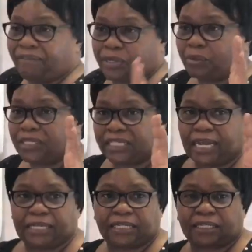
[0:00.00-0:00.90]
have 2
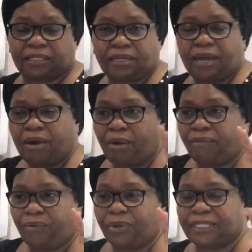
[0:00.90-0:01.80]
sets
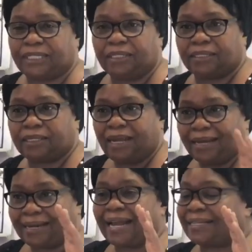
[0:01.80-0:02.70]
of horses
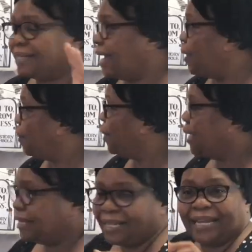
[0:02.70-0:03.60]
right now.
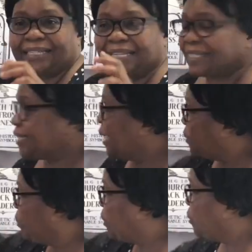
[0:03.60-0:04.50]
There is a
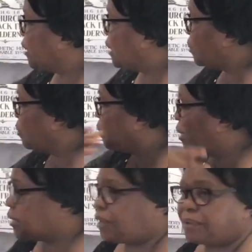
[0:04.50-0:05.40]
set which will just go
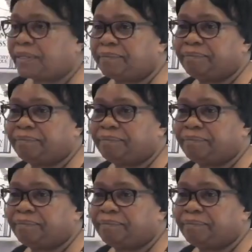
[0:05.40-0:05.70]
to the south.